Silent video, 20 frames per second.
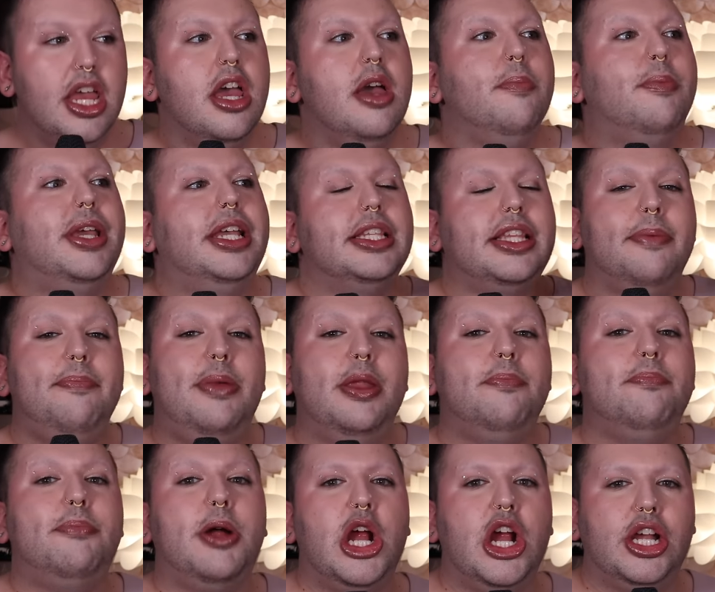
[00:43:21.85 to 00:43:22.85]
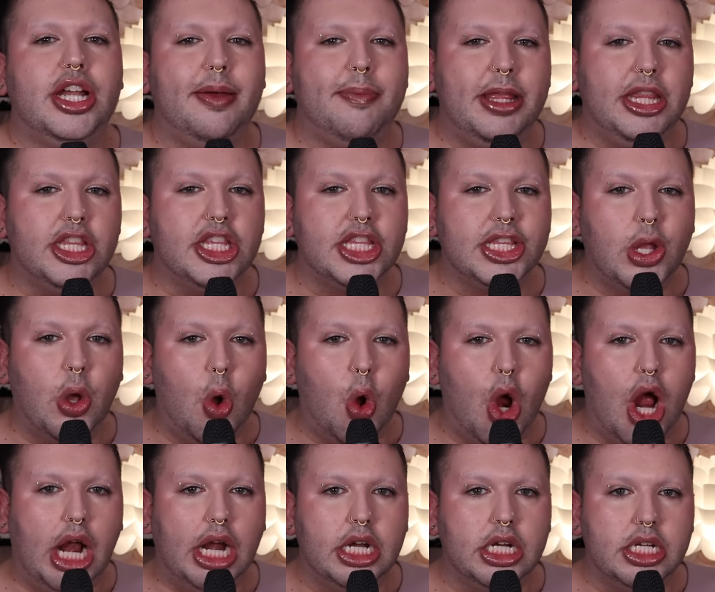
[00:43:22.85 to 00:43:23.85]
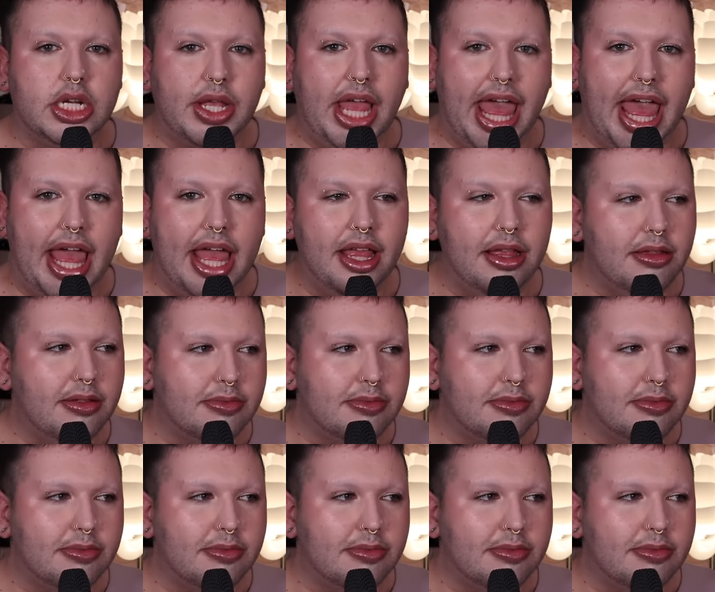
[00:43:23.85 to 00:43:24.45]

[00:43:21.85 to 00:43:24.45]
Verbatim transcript: because I've been burned. I've been scorned, okay?